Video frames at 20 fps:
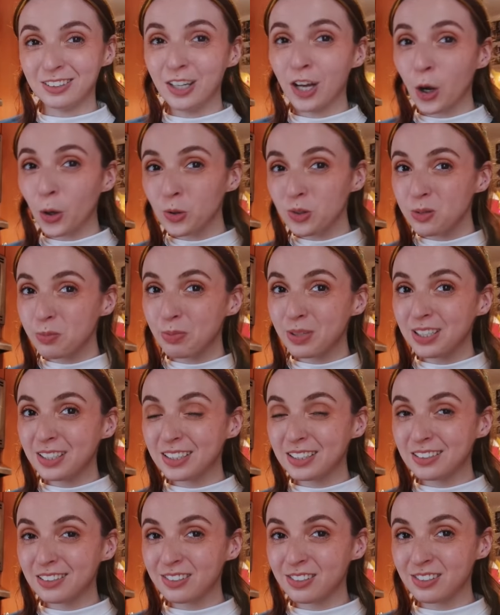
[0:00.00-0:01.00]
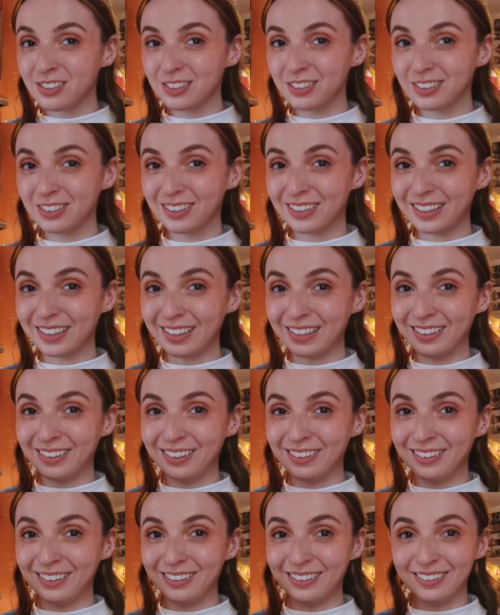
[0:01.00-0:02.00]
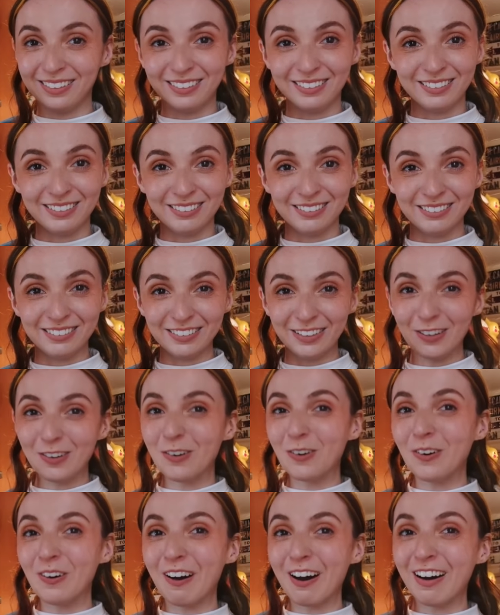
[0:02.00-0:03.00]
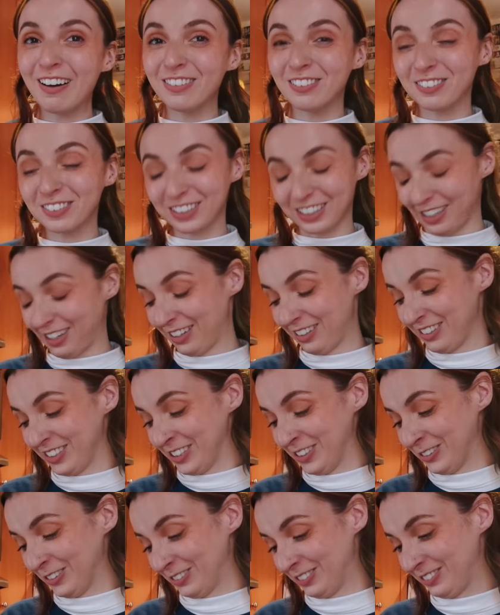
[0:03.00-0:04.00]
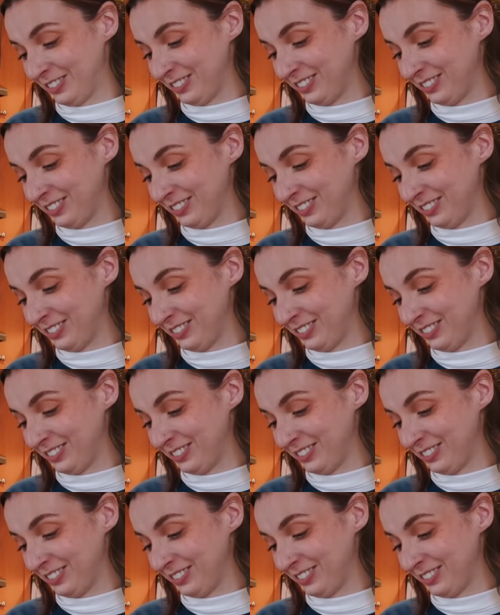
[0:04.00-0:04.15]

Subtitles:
No spinach and no avocado.